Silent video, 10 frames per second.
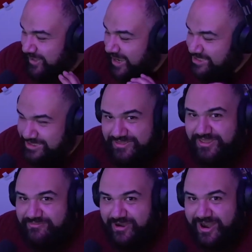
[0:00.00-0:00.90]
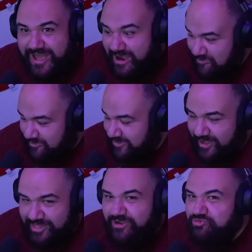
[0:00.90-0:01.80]
I can just see them right now.
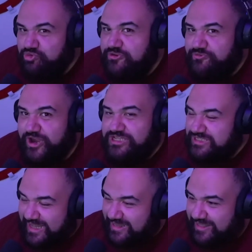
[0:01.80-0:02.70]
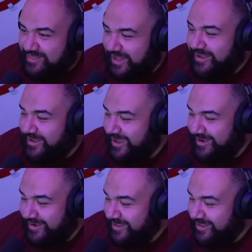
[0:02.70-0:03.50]
They like refresh and they dislike again.